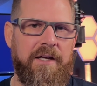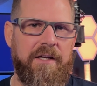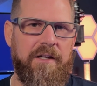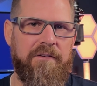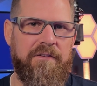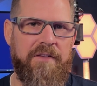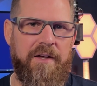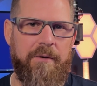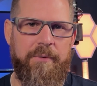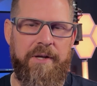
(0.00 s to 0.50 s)

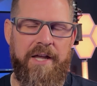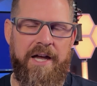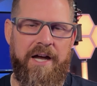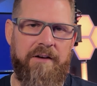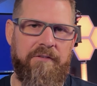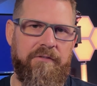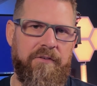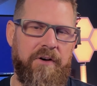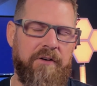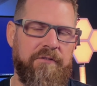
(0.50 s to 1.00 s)
is that we
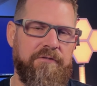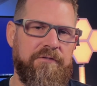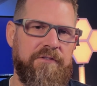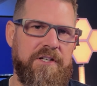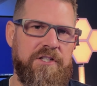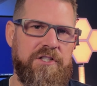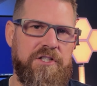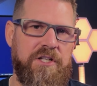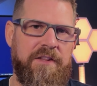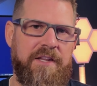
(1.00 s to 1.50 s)
have a
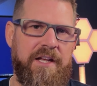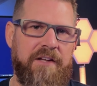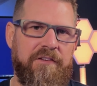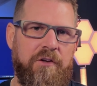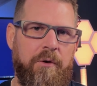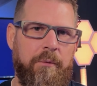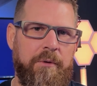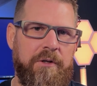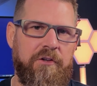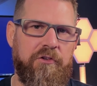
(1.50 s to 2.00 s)
vision that's
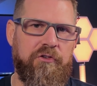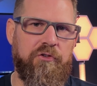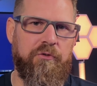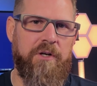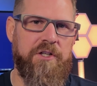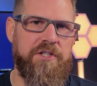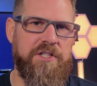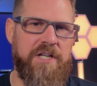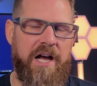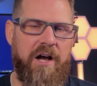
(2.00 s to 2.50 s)
going to
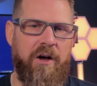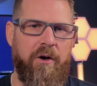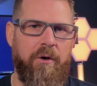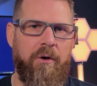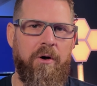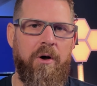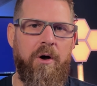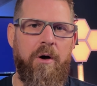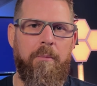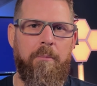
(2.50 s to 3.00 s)
stretch out
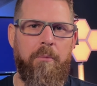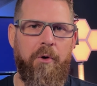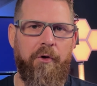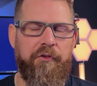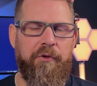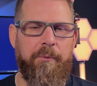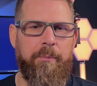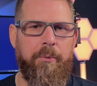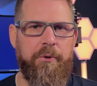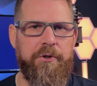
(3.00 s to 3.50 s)

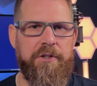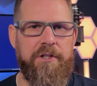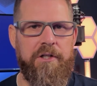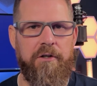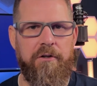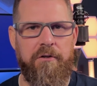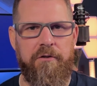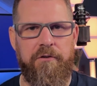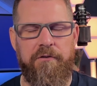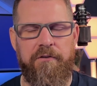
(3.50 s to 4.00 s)
multiple
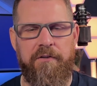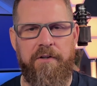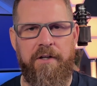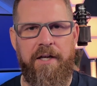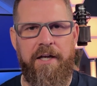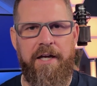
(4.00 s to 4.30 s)
years.